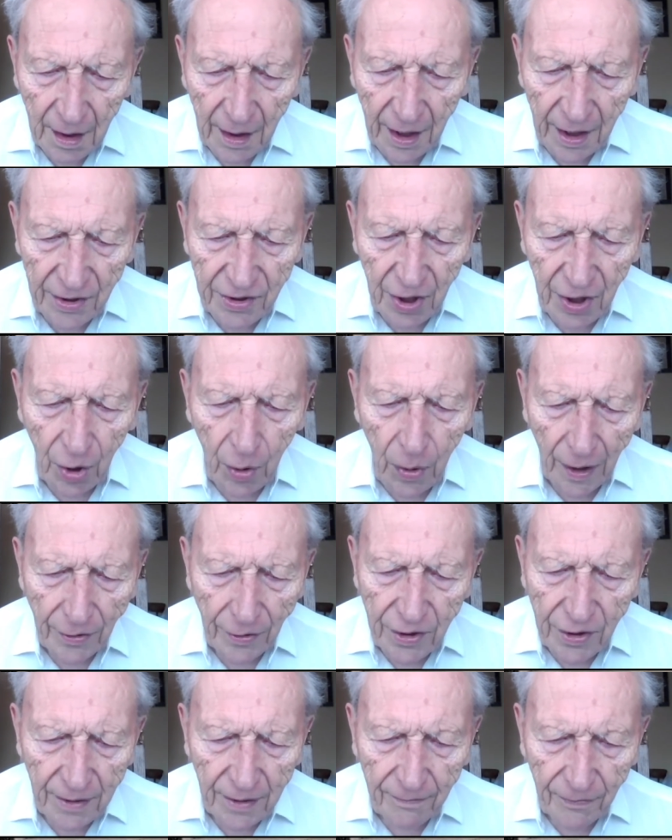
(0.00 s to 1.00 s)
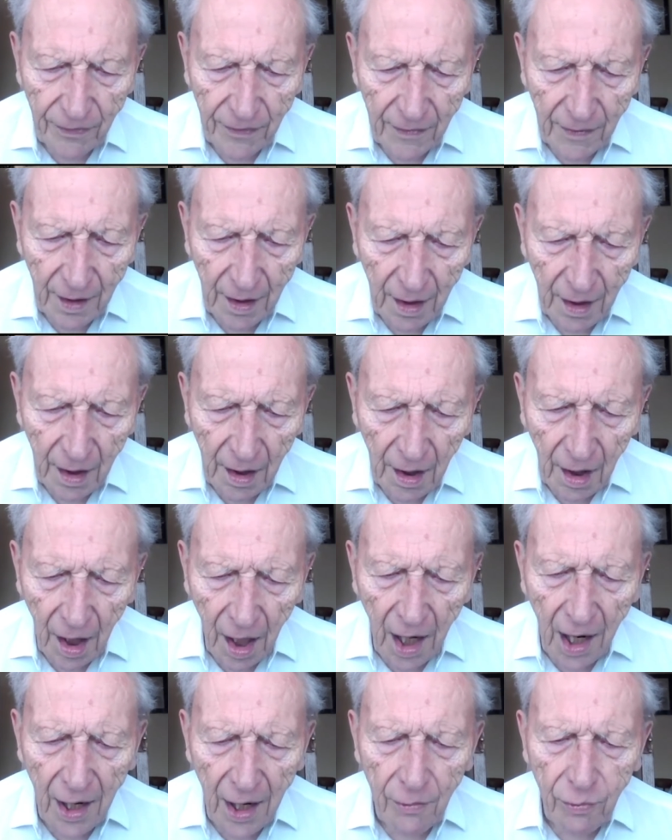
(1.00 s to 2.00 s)
Here's a quote.
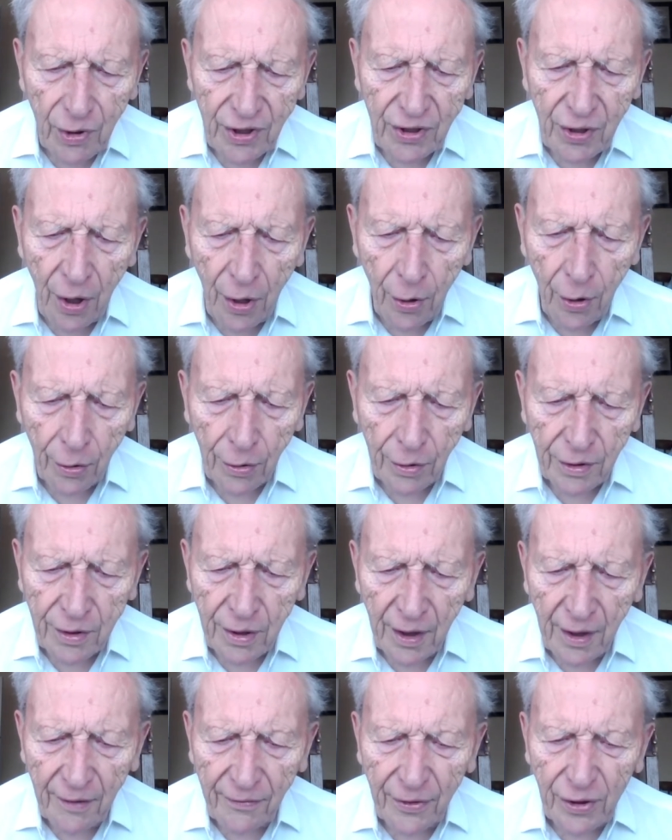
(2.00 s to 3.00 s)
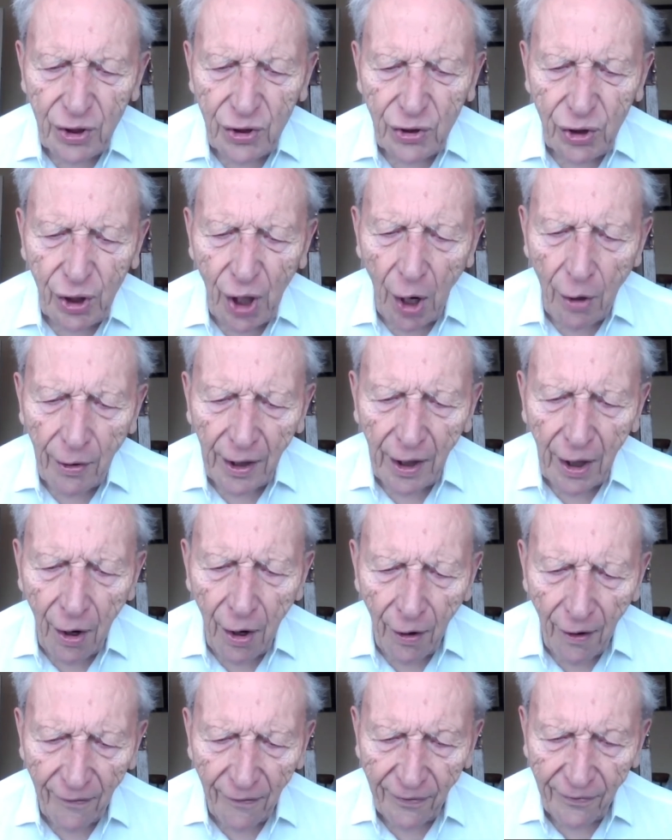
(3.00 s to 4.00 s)
"I was hooked for
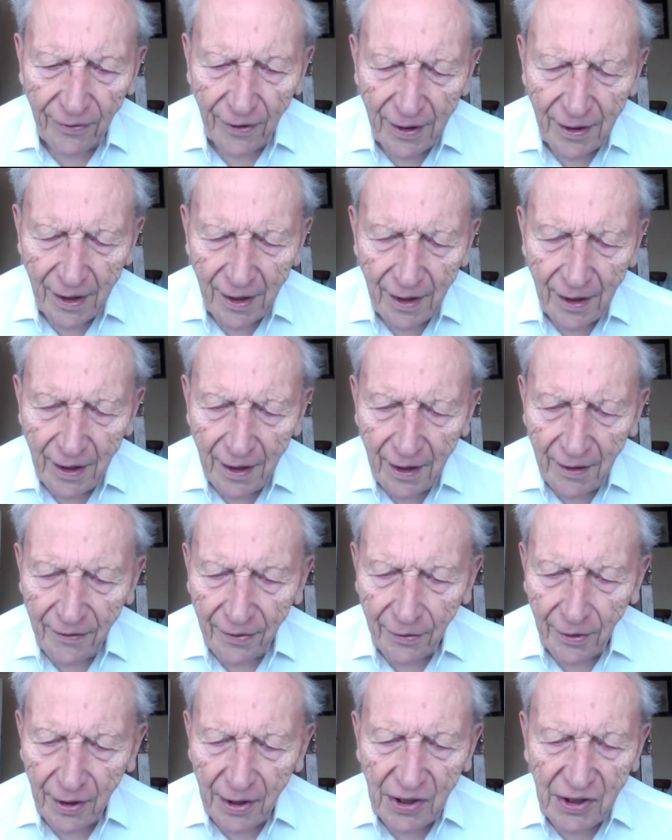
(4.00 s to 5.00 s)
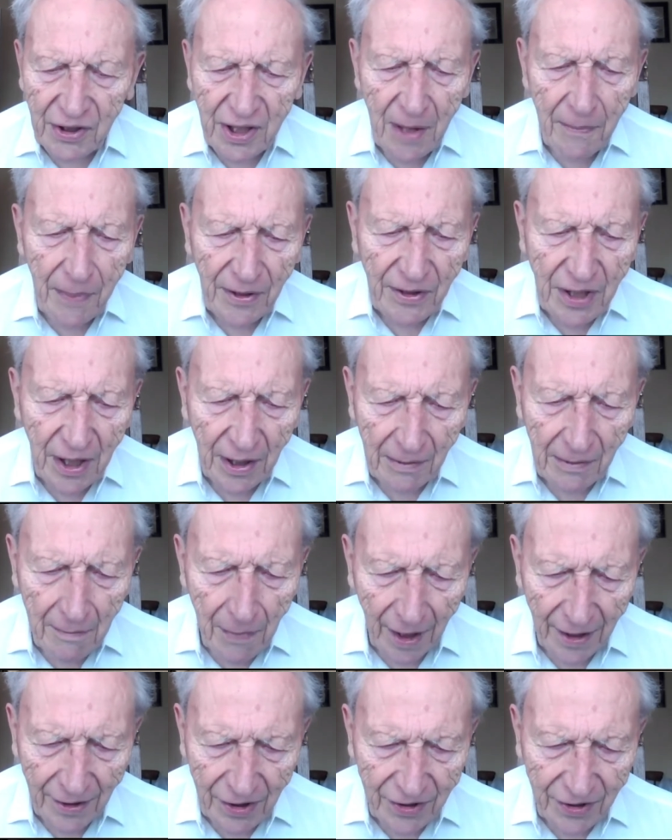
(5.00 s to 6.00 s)
showing off, for
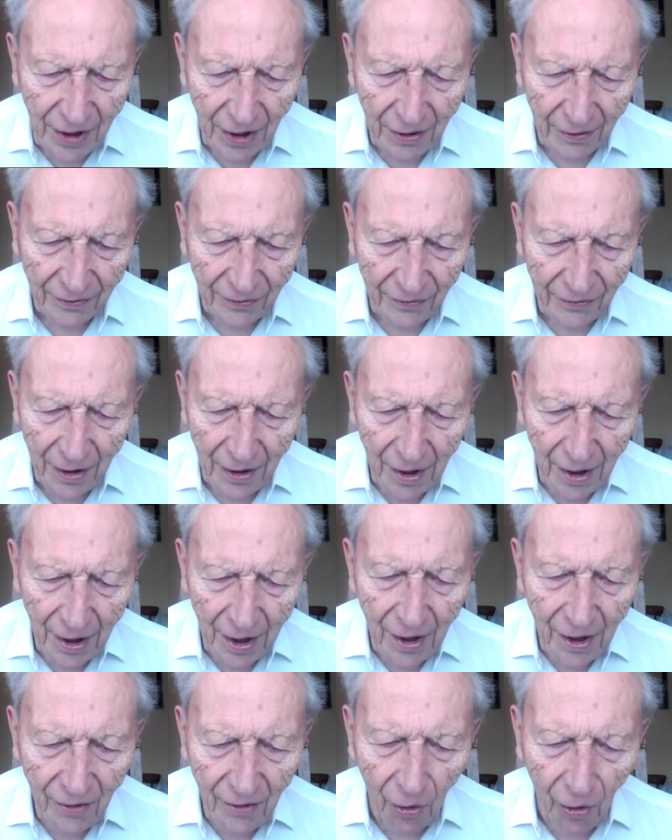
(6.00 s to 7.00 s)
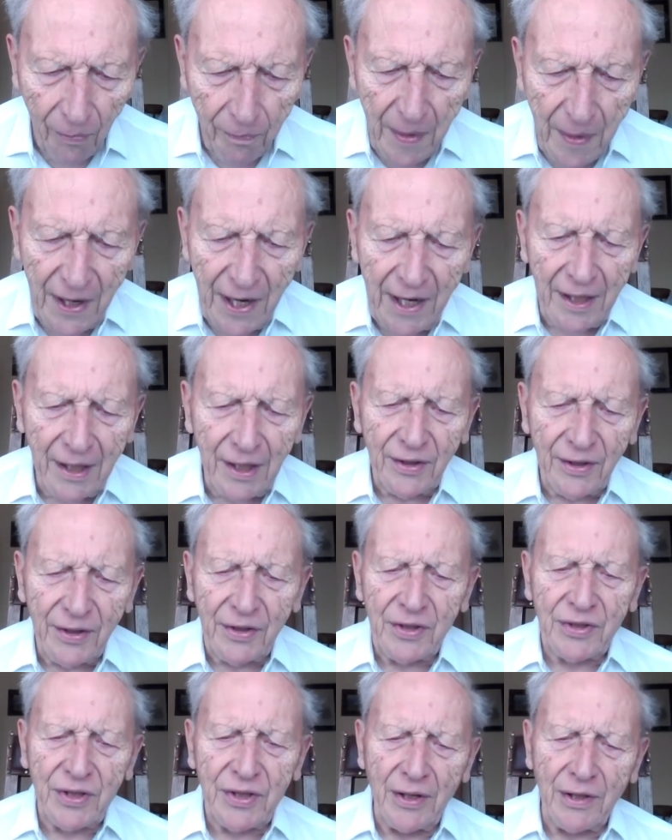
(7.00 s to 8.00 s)
exhibiting myself, for being at
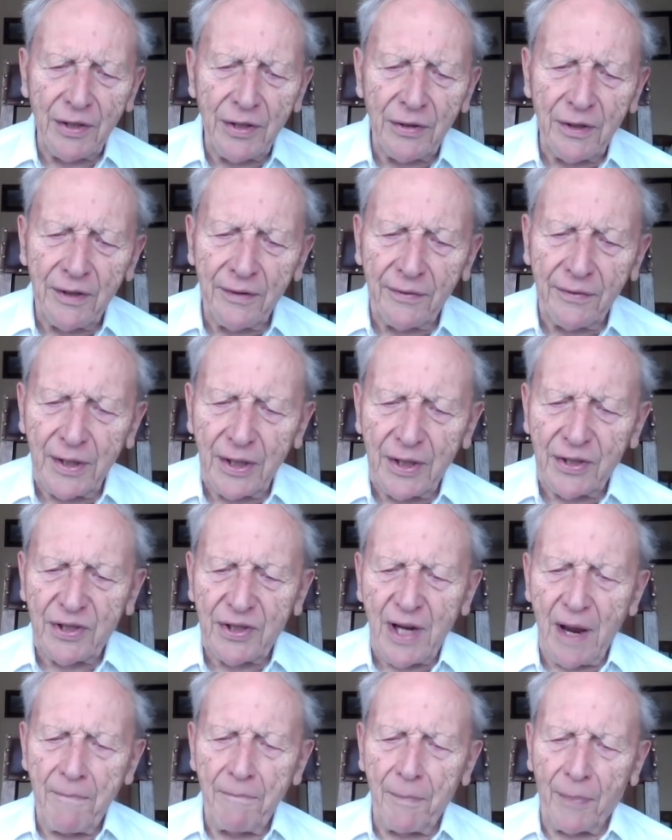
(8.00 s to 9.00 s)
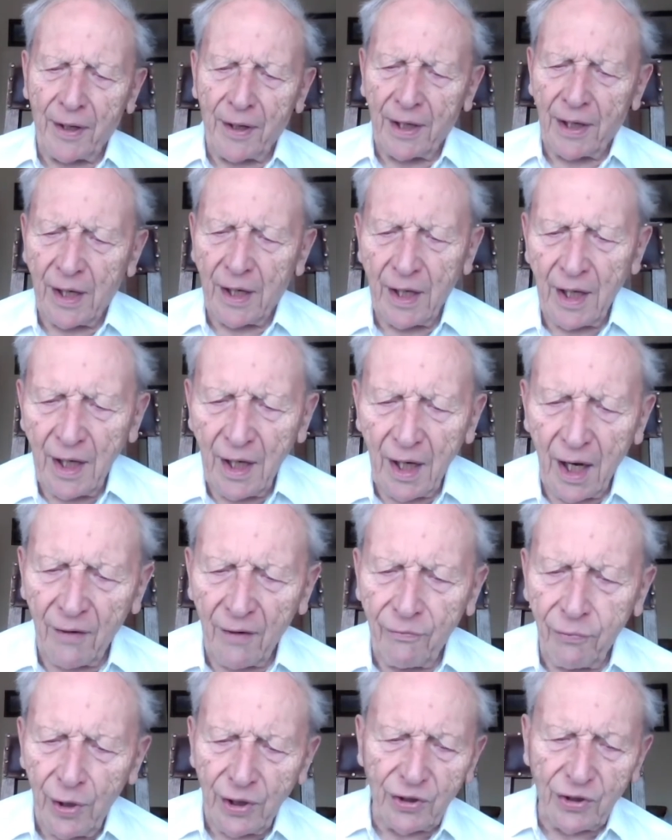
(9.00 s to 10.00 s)
the centre of an assembly
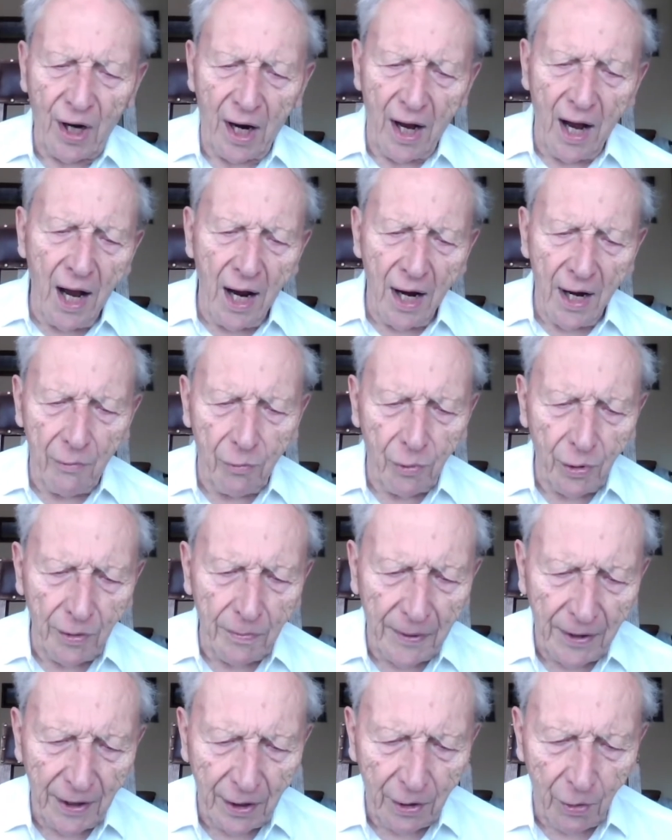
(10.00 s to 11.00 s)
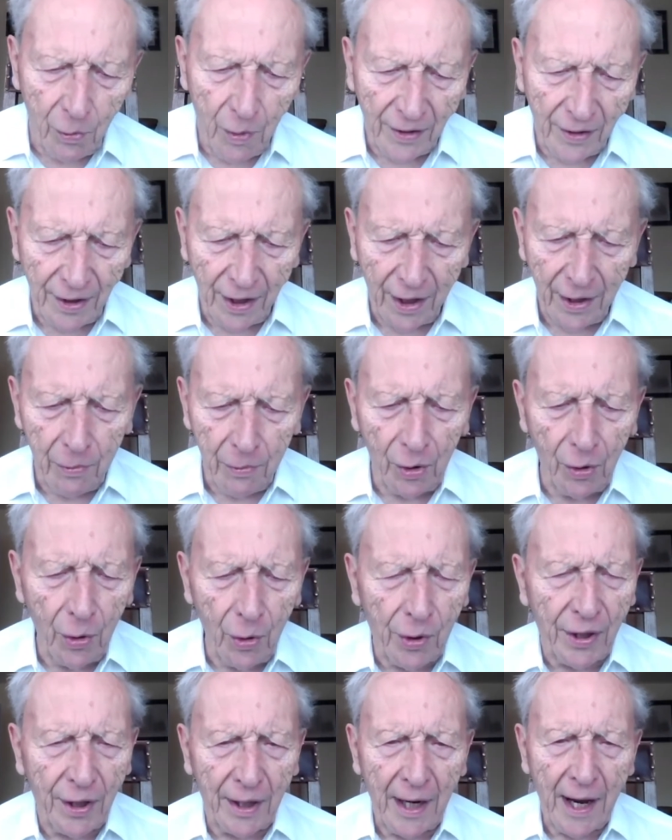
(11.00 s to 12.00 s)
of which I would be the one they were
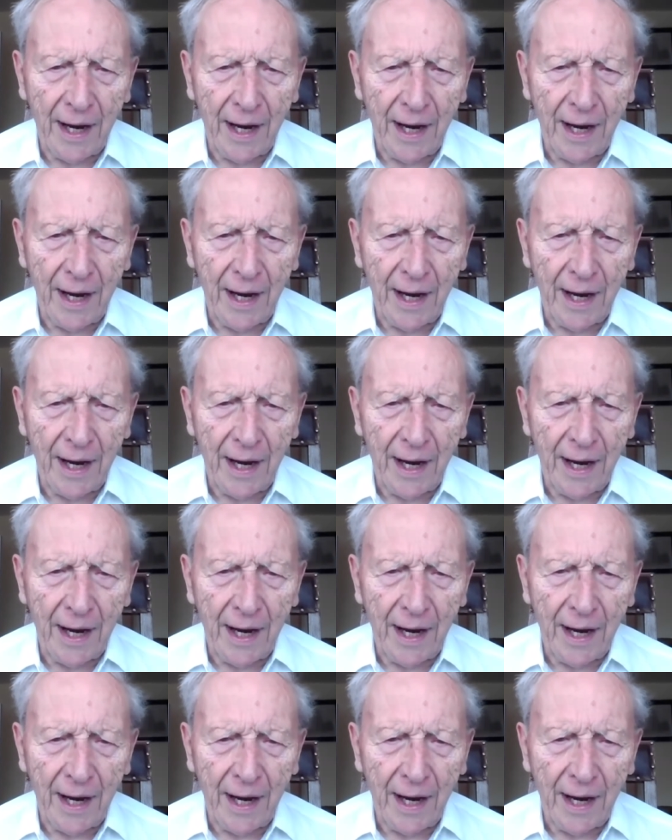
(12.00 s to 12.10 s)
looking